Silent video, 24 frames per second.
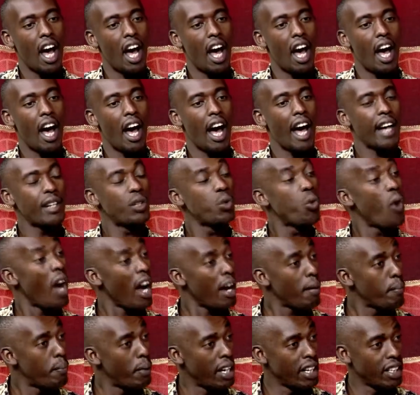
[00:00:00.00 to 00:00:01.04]
At
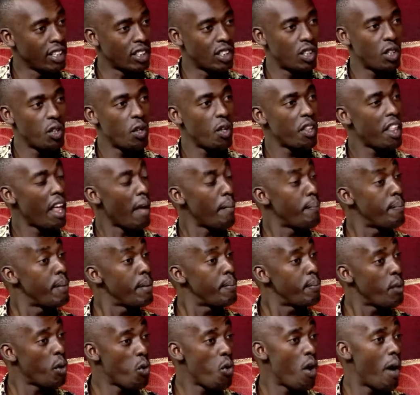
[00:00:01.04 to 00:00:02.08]
workplace, you know, there are
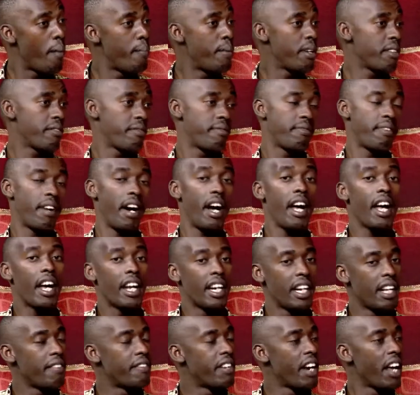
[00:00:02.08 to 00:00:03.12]
people who are being
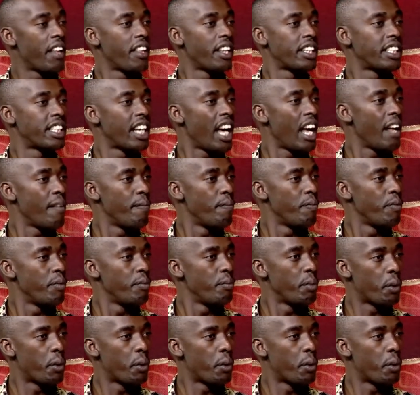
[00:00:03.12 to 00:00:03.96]
fired every other time